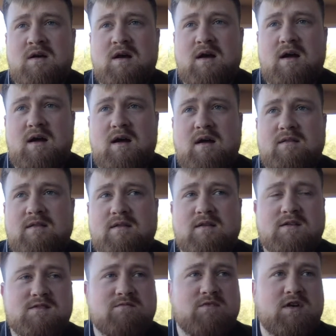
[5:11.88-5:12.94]
and it
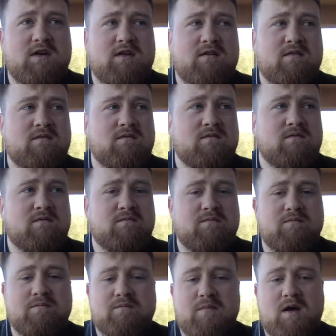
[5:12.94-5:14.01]
doesn't really
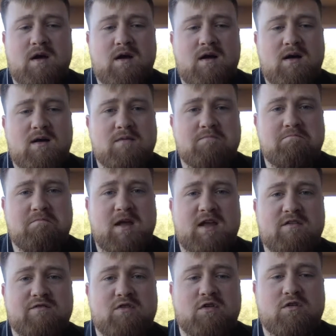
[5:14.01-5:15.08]
make
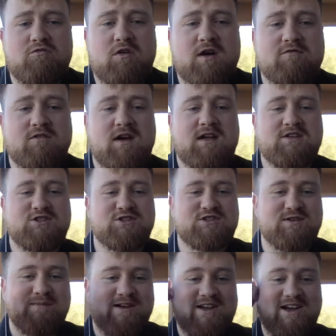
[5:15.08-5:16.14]
for a great
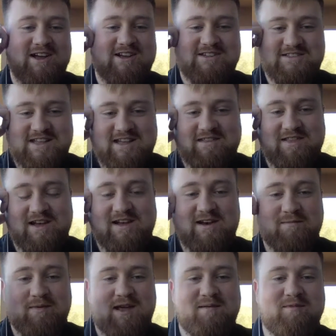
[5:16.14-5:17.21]
relationship, okay? Because they're going to
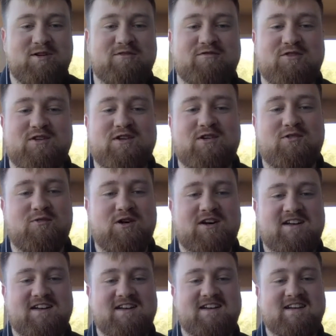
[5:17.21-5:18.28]
blame you for it not
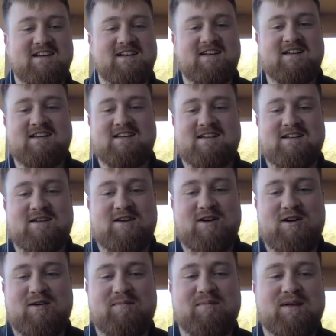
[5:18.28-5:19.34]
working
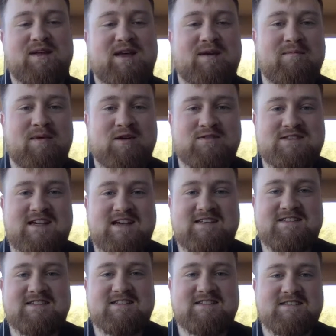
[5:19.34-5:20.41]
in most
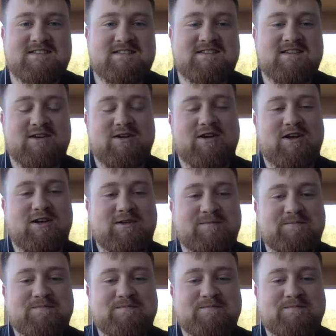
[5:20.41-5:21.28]
cases, okay?